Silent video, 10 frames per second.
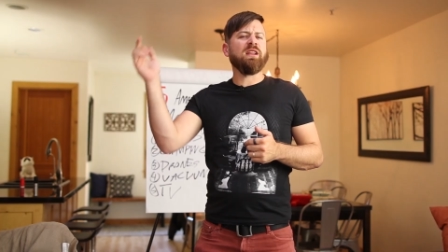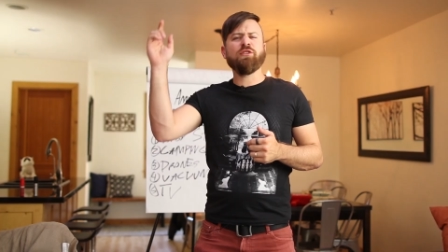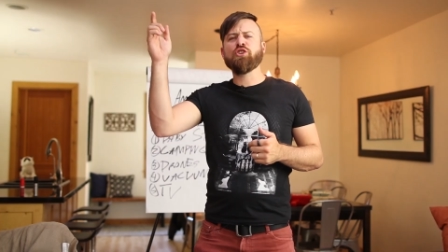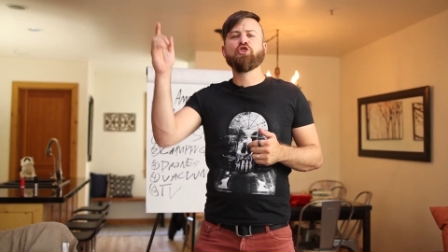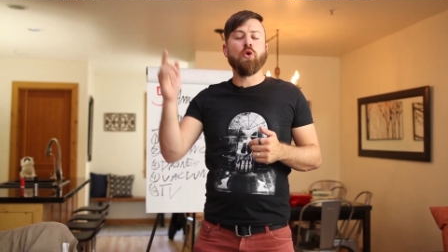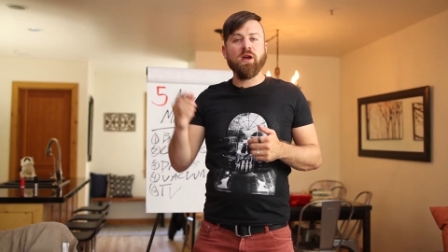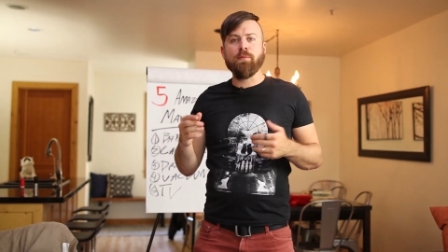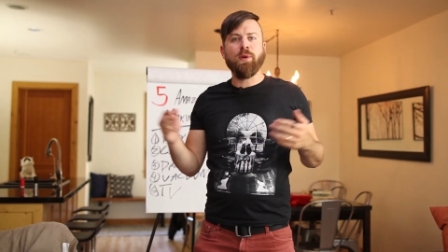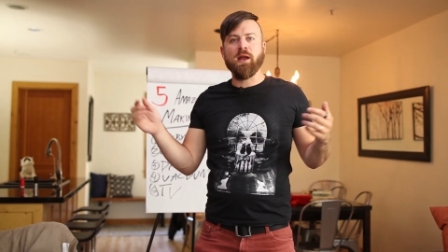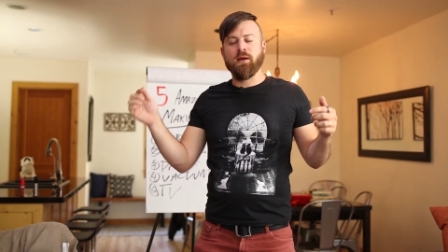click the
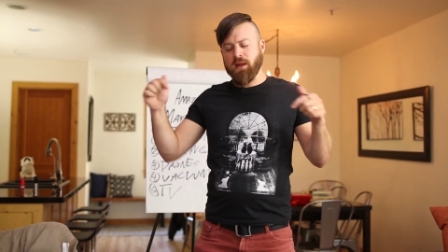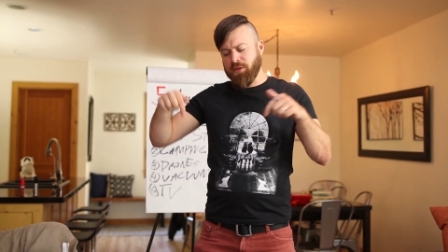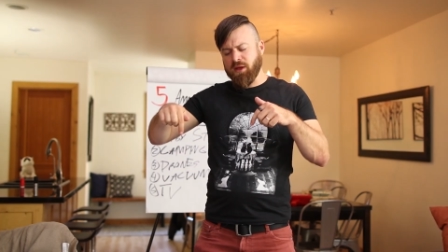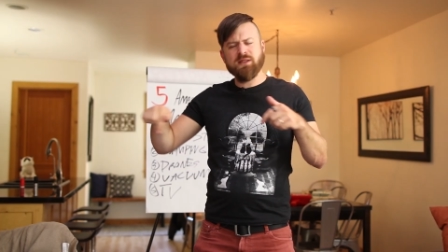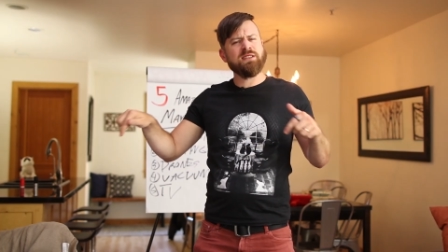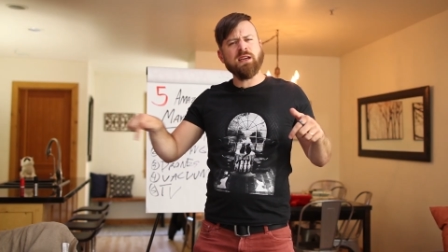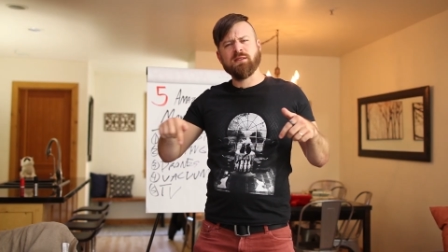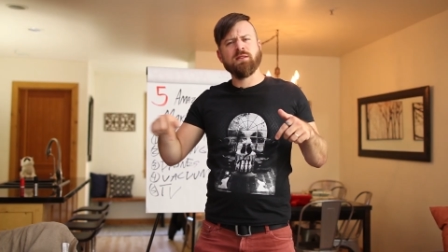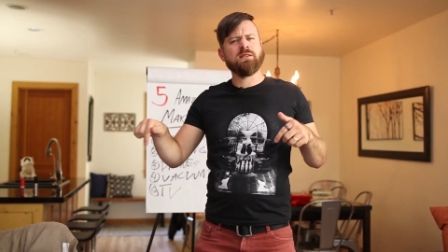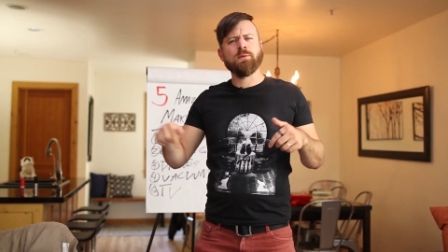join button. I think it's next
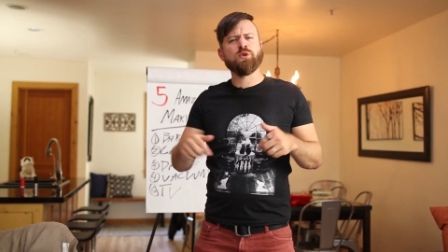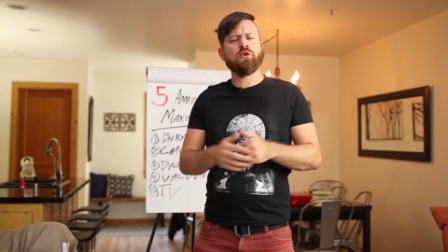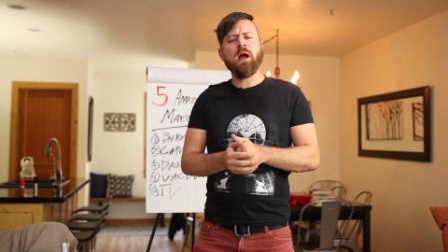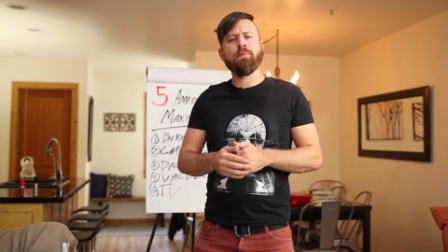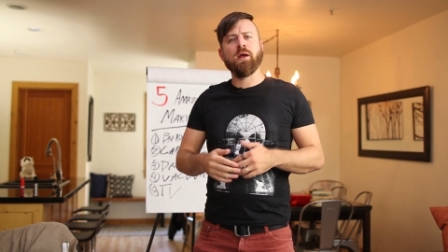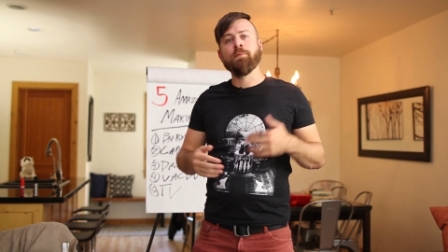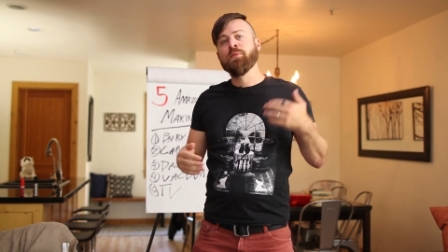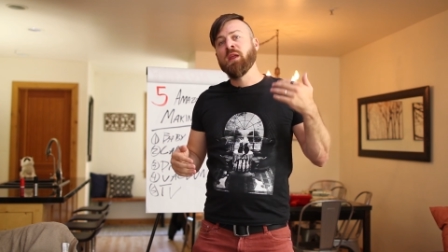to the subscribe button.